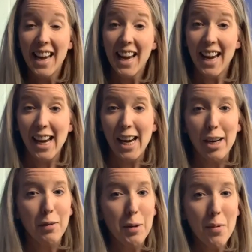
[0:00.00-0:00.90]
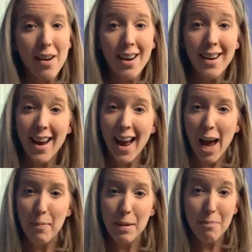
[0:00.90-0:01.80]
Hey everyone,
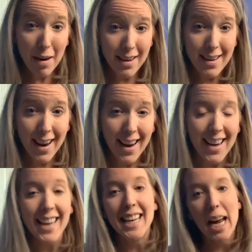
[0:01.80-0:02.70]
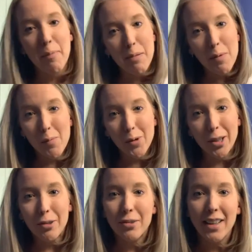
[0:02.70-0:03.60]
happy Monday and happy
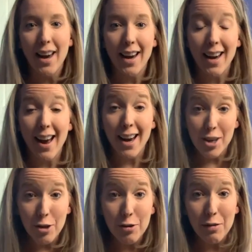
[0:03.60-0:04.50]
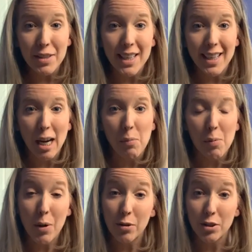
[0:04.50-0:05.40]
Memorial Day. I know you've seen a couple
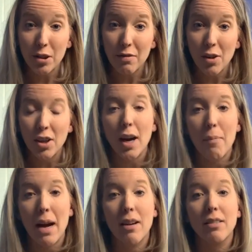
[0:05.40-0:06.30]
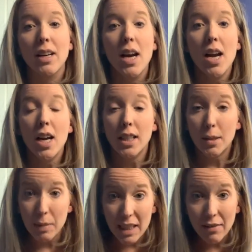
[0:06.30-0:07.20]
posts so far about
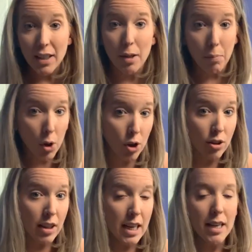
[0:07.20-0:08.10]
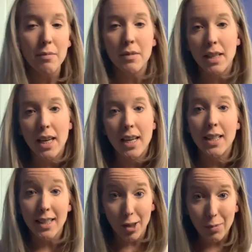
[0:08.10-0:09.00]
specific programs,
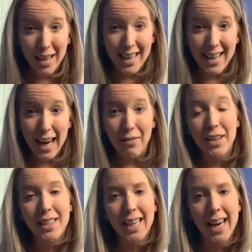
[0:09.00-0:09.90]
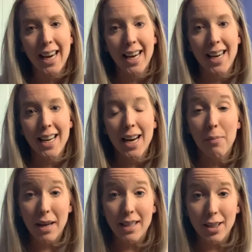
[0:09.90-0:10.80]
and Sarah Whitney gave us an
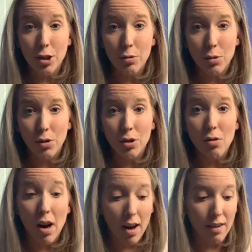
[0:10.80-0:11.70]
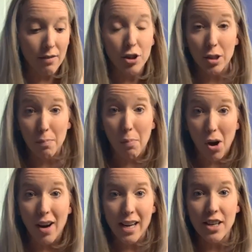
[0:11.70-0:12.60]
amazing tutorial of just
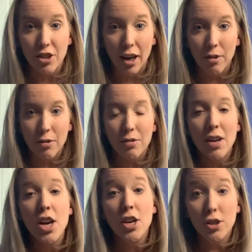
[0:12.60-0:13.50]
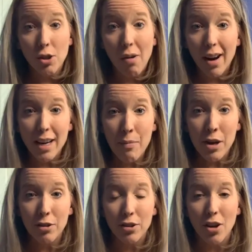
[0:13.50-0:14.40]
BOD in general. So I am
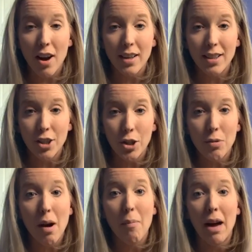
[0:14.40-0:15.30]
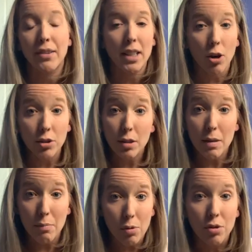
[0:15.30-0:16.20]
here to talk to you about the
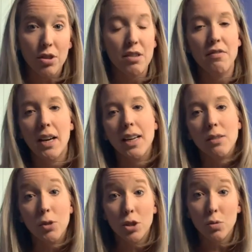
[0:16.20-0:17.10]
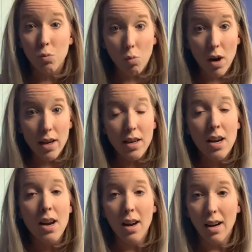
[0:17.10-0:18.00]
Ultimate Portion Fix, which is one
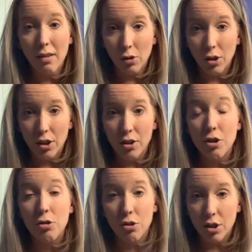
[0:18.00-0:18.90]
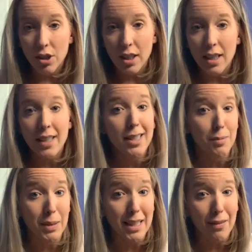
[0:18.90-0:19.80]
of our nutrition
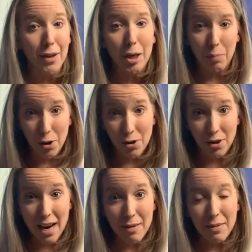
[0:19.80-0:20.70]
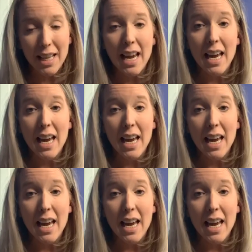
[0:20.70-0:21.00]
specific programs.